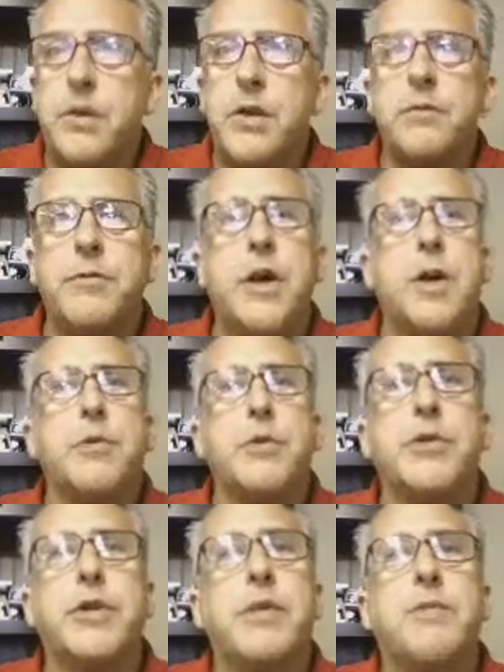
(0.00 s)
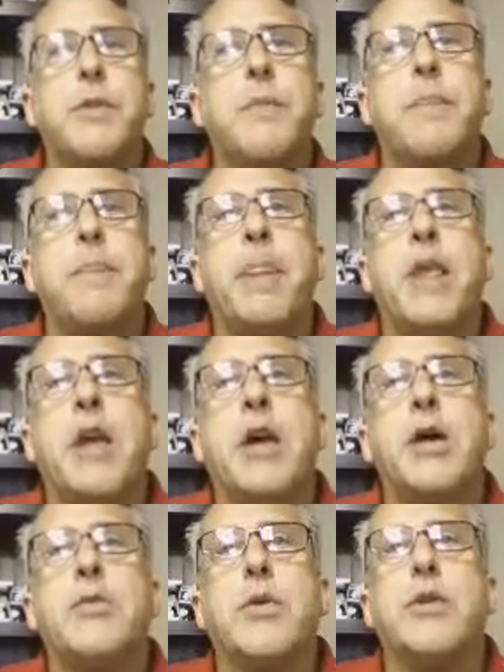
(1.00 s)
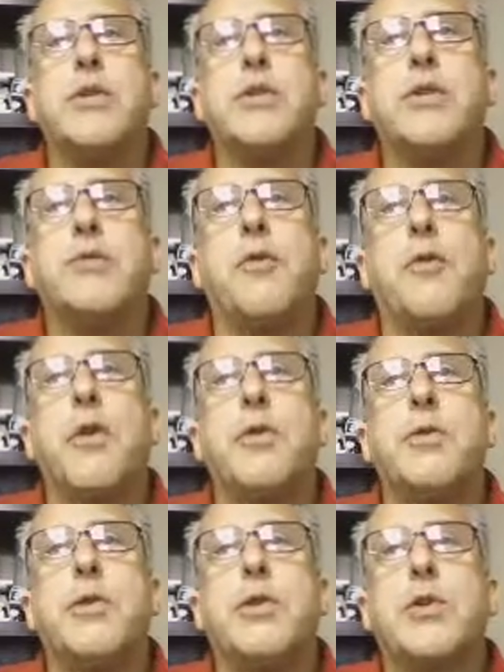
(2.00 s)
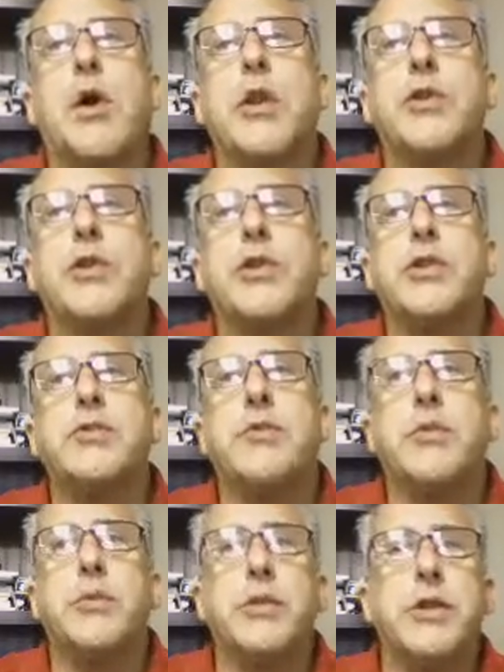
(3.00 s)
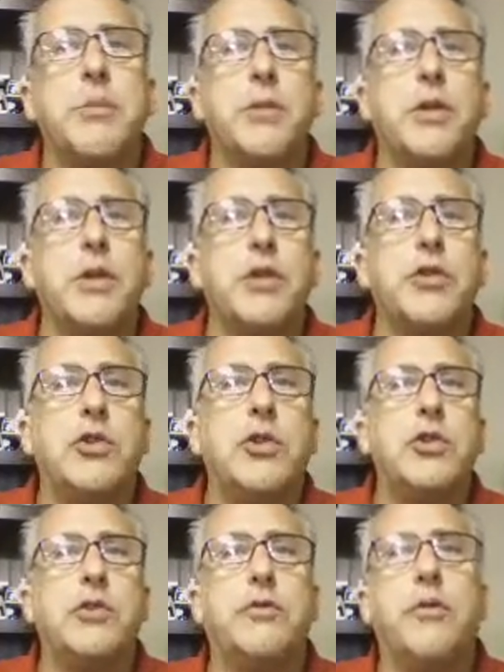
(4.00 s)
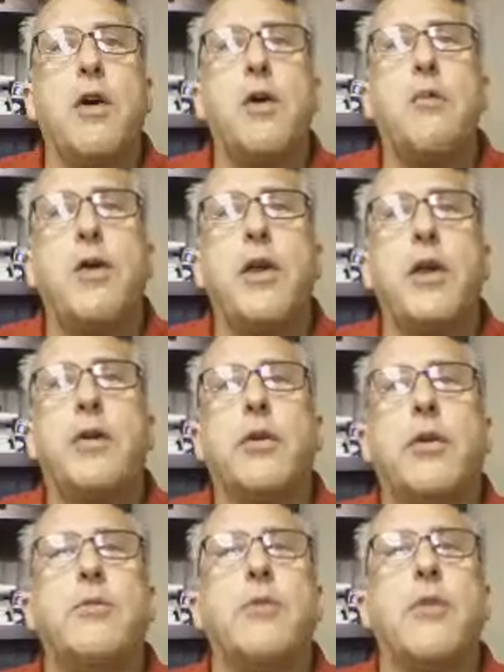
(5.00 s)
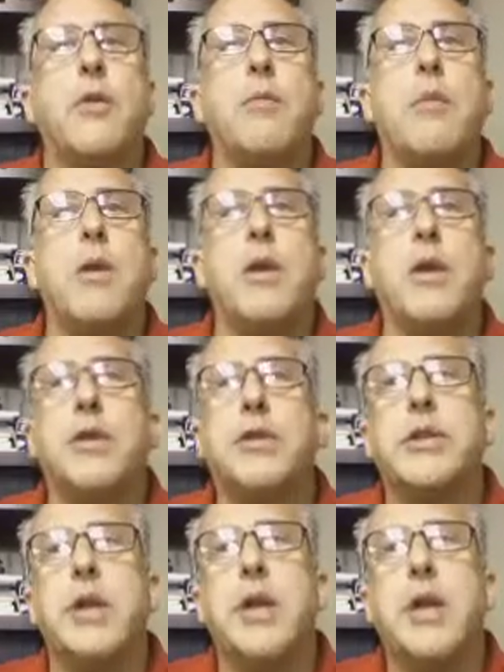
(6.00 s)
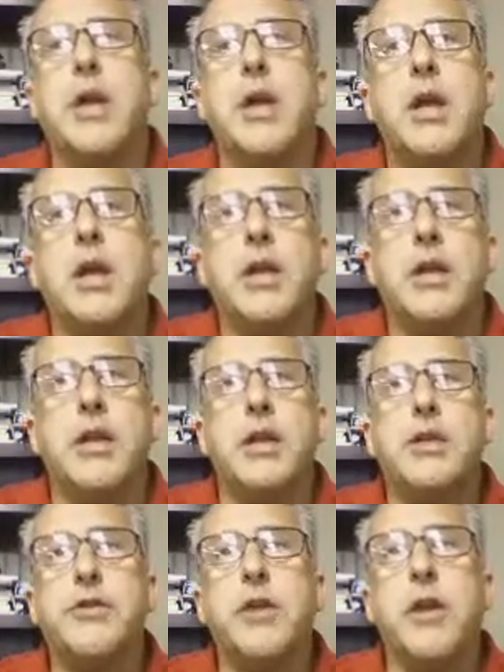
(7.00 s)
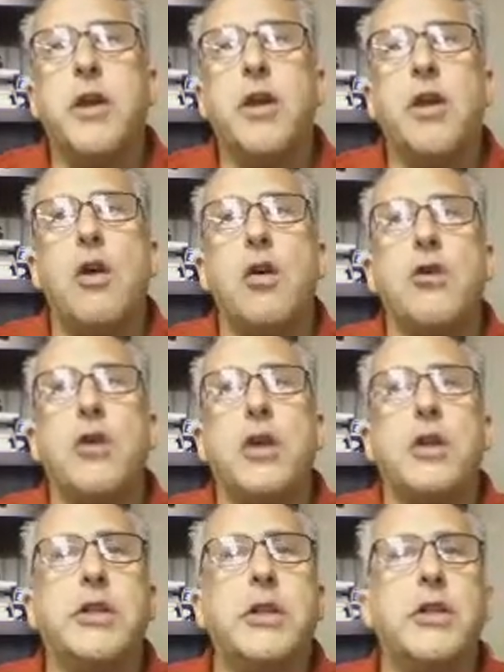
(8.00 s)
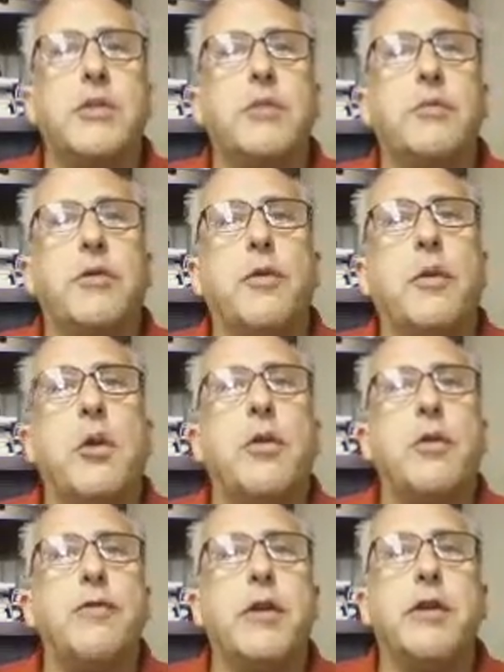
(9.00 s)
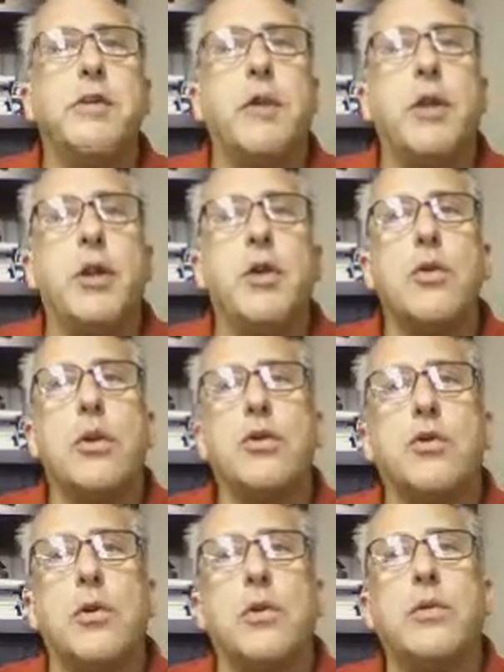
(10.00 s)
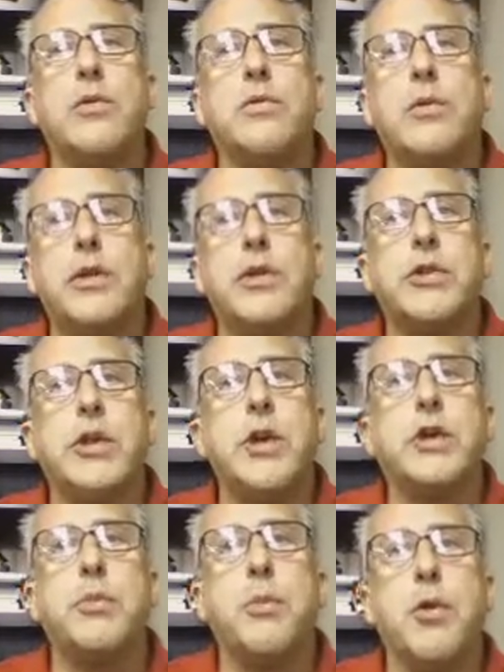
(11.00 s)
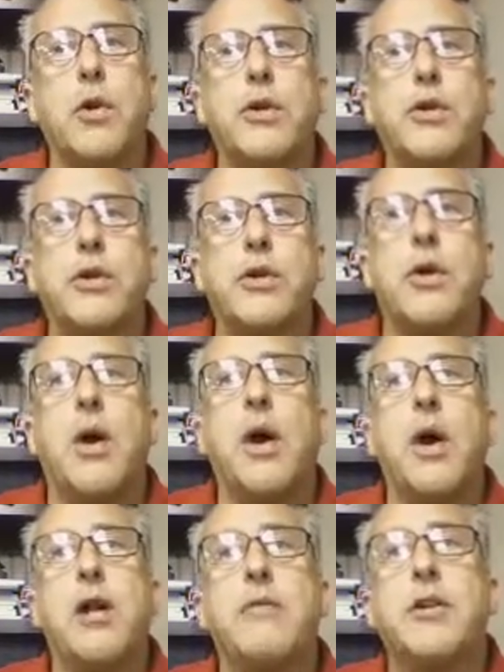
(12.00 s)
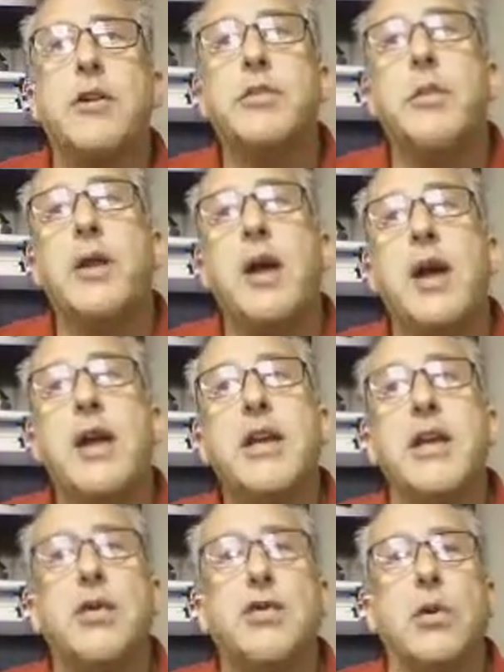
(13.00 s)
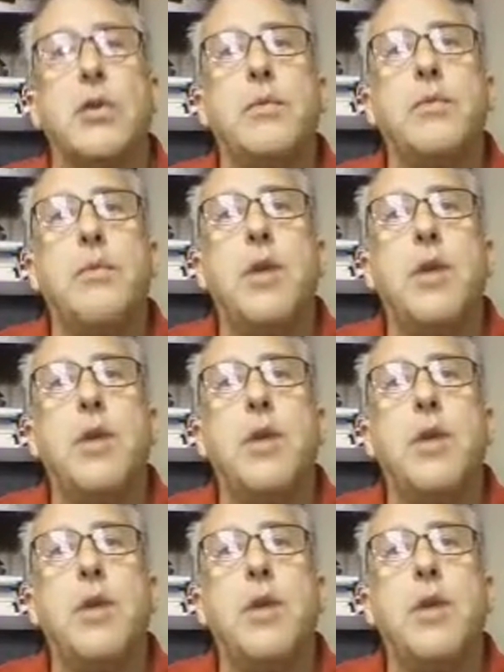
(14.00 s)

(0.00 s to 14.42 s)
of Chapter 7 addresses the 4 entry strategies that firms typically choose from when entering foreign markets. These vary along the continuum from low investment, low control, such as exporting, to high investment, high control,